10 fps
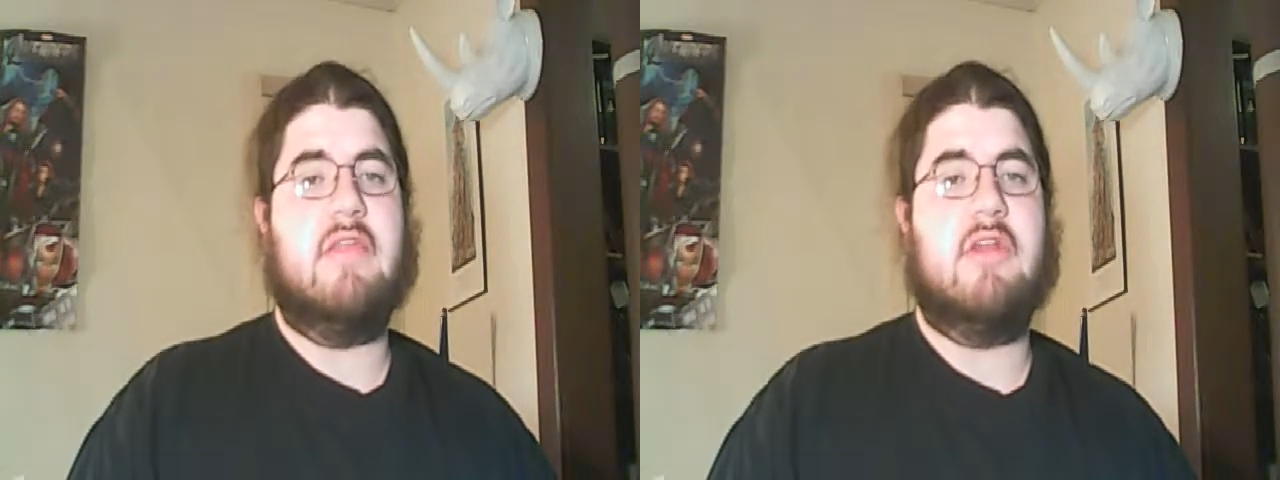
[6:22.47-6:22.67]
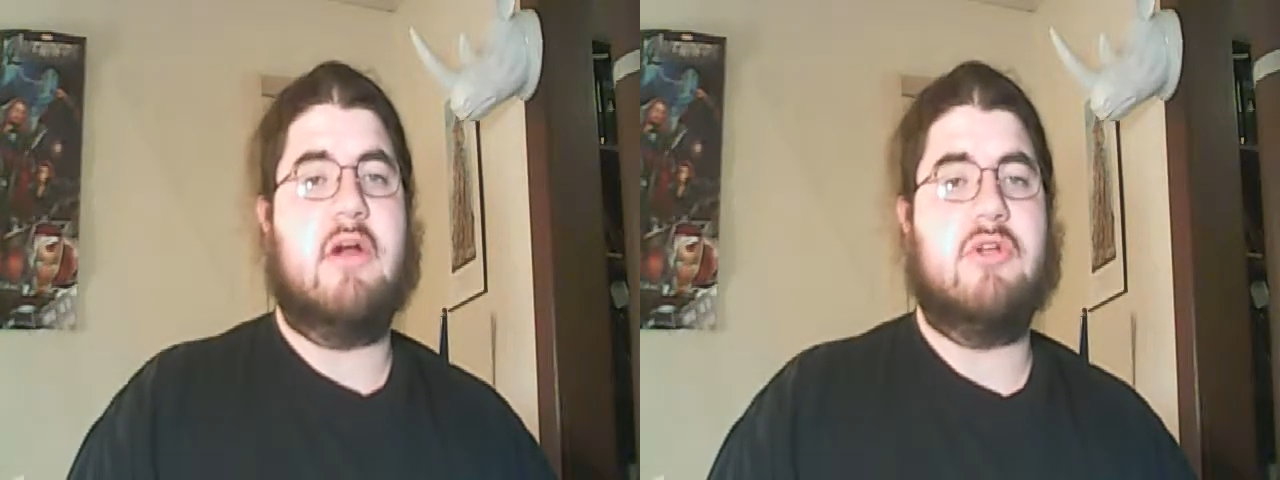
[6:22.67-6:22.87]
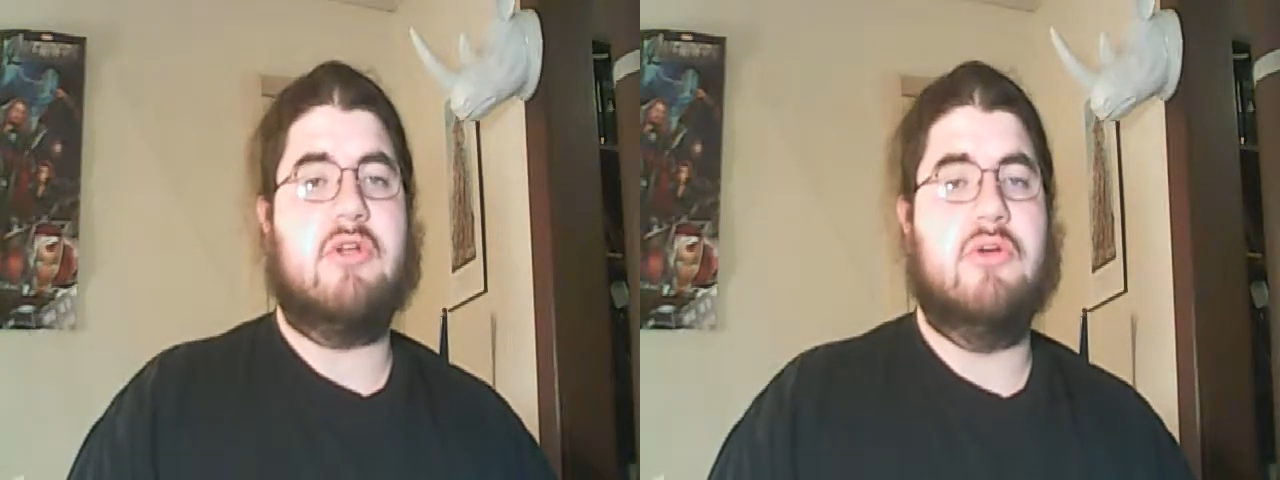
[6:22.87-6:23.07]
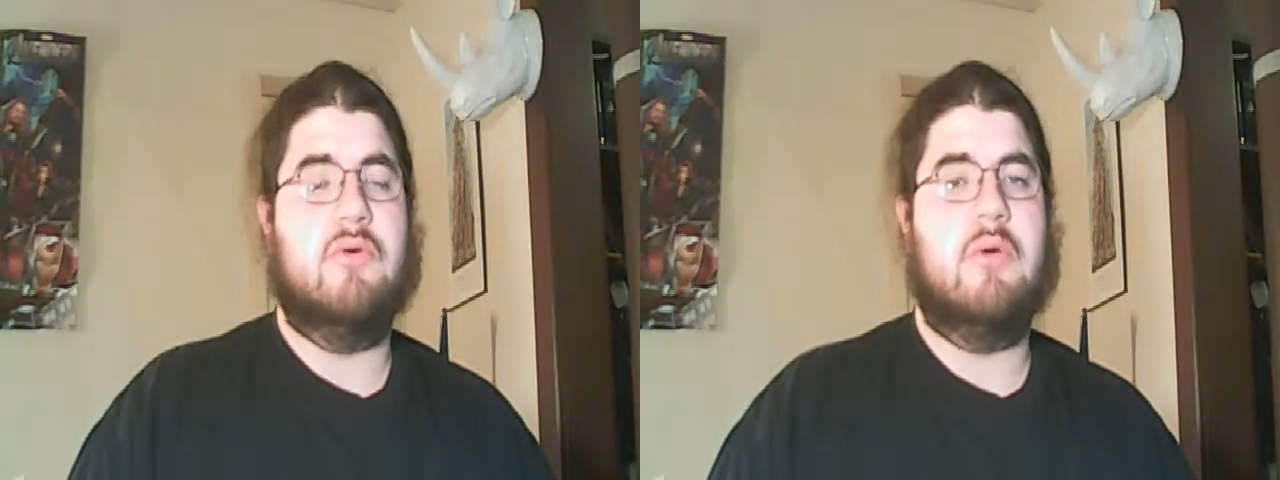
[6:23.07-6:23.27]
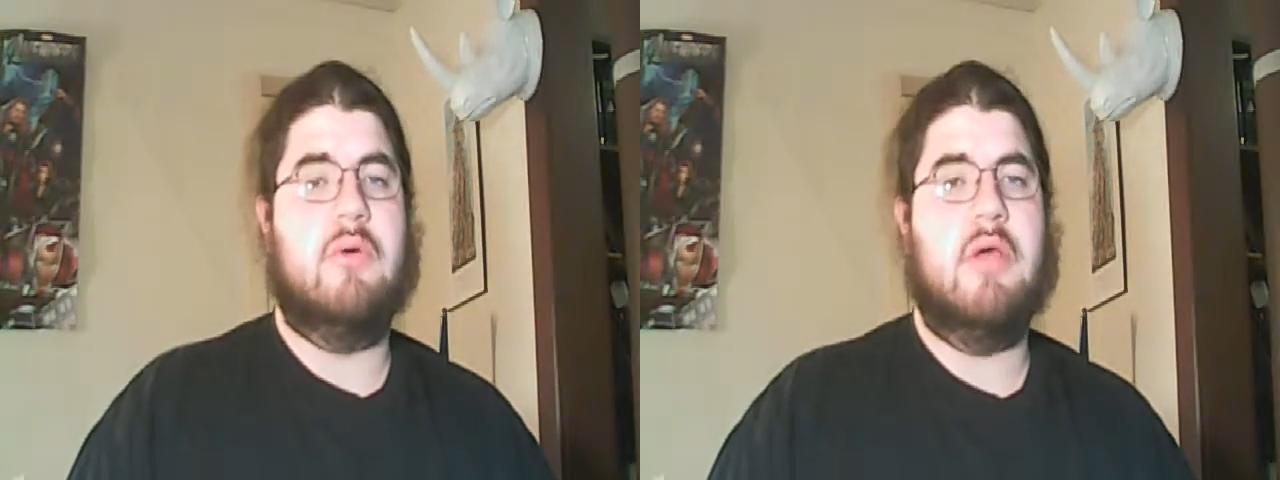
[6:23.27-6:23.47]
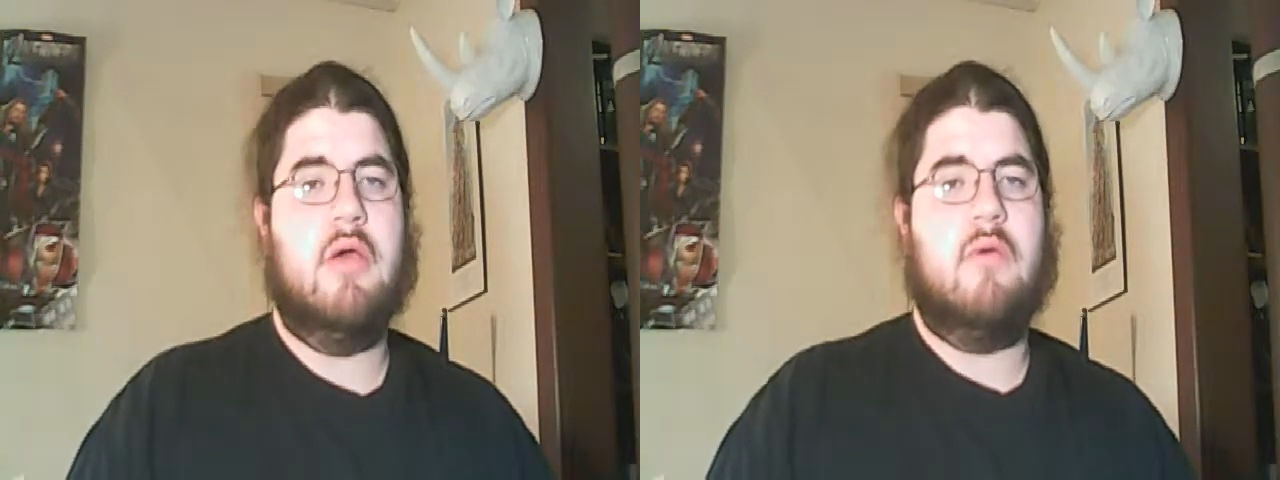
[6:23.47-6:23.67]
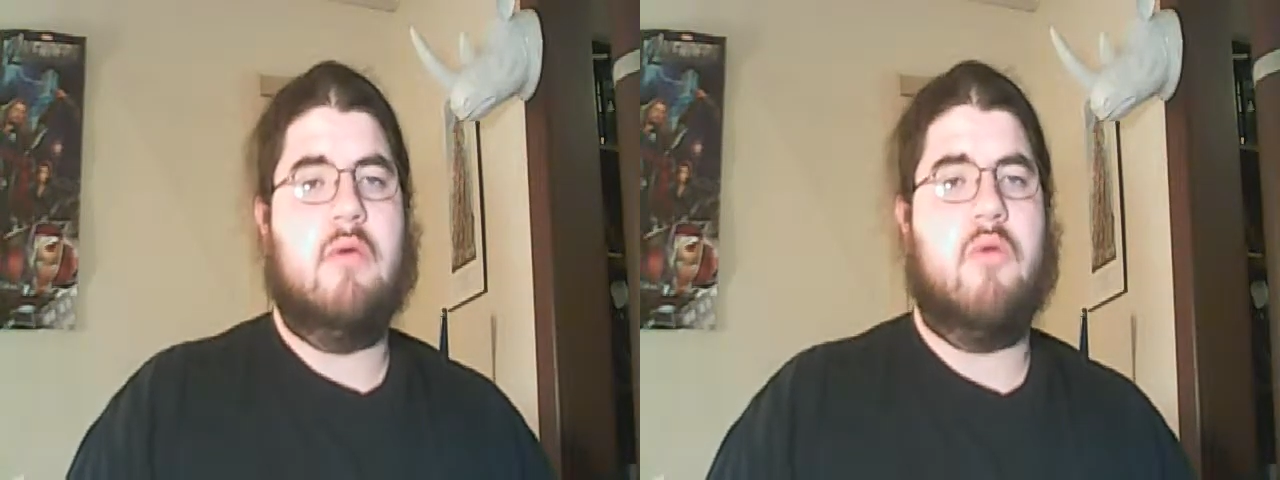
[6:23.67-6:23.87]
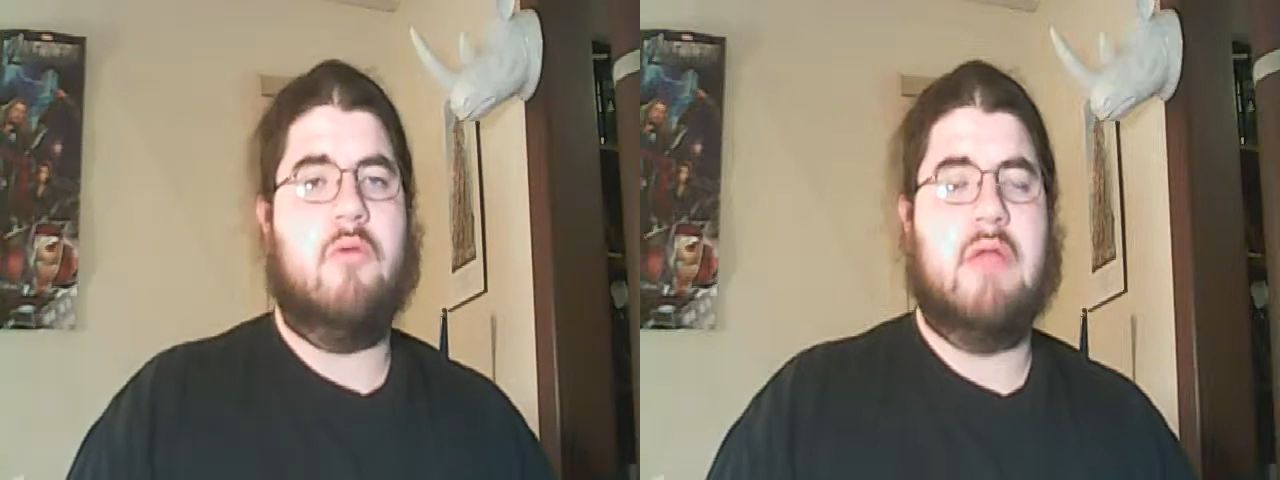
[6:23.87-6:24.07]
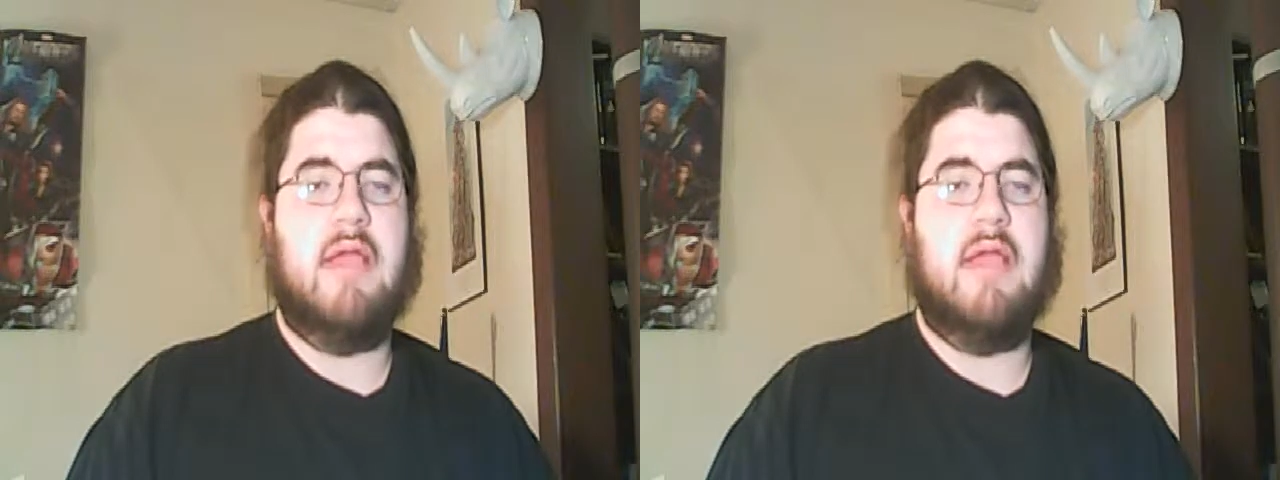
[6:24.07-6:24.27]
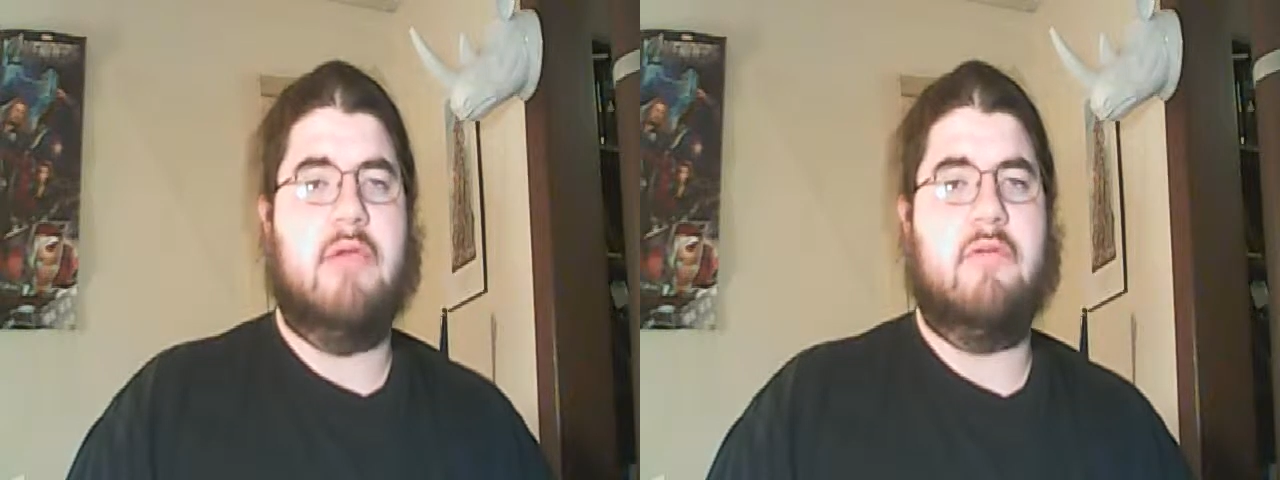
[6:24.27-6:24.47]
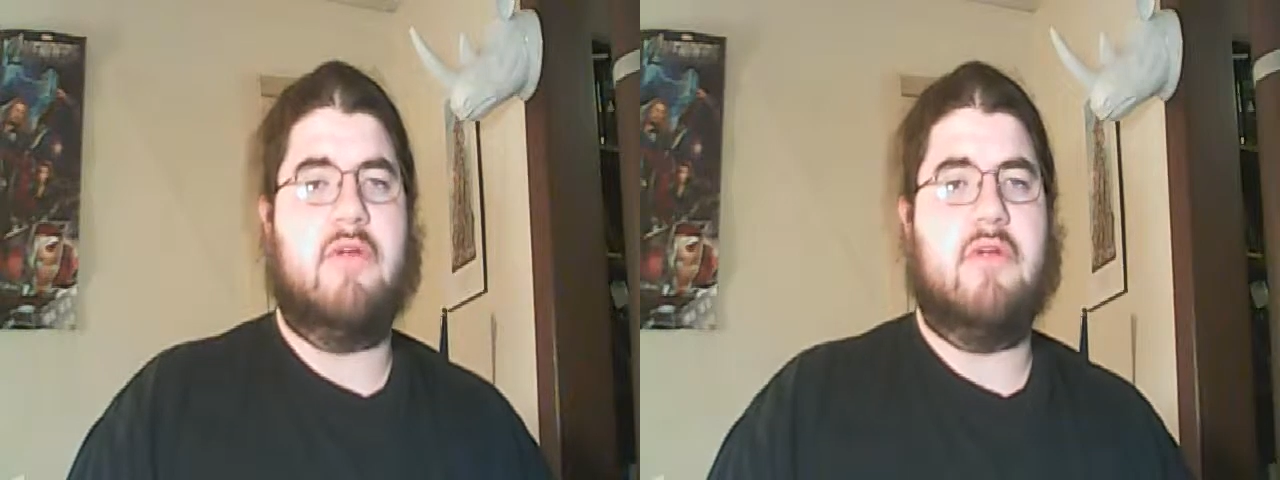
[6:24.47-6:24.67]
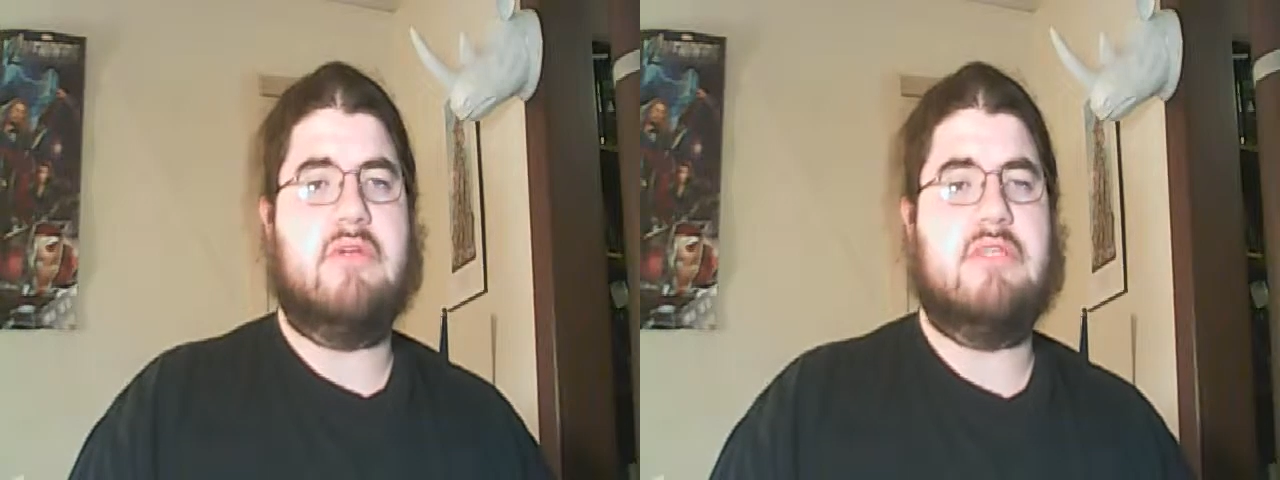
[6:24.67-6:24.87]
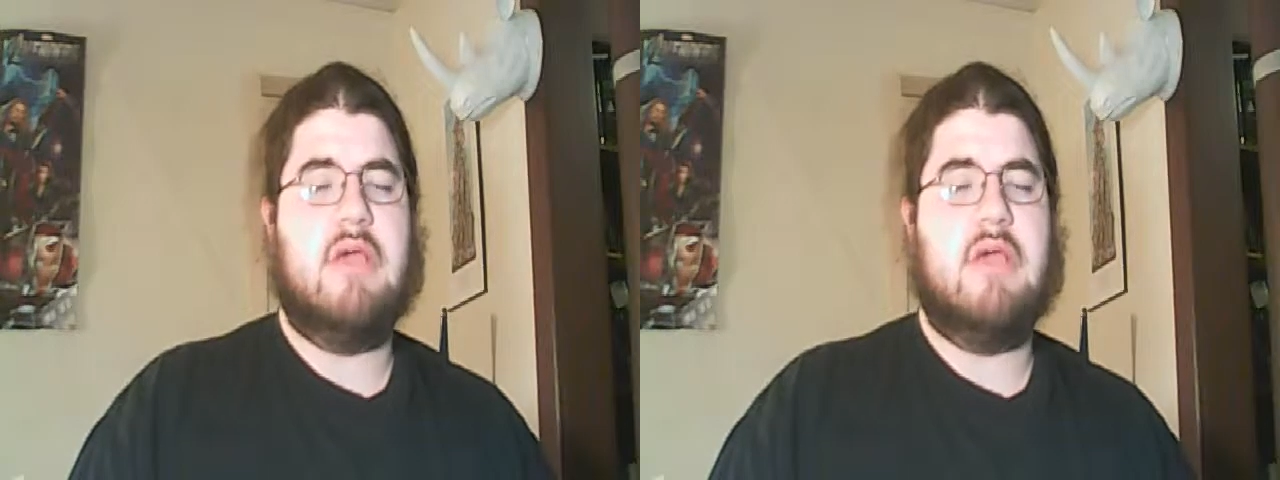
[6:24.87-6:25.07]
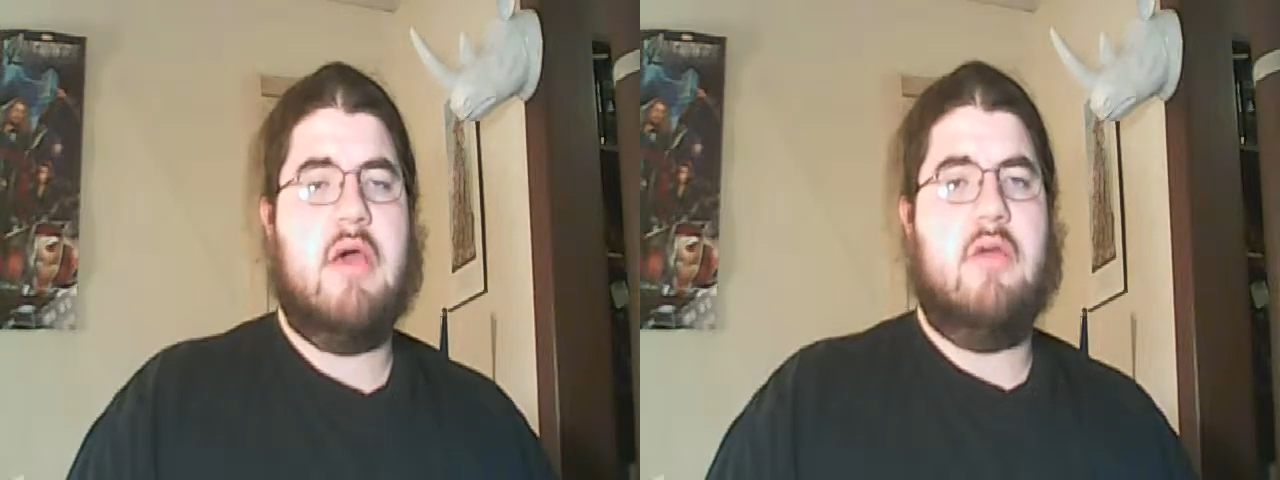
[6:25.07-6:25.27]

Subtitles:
the Doctor Who role-playing universe.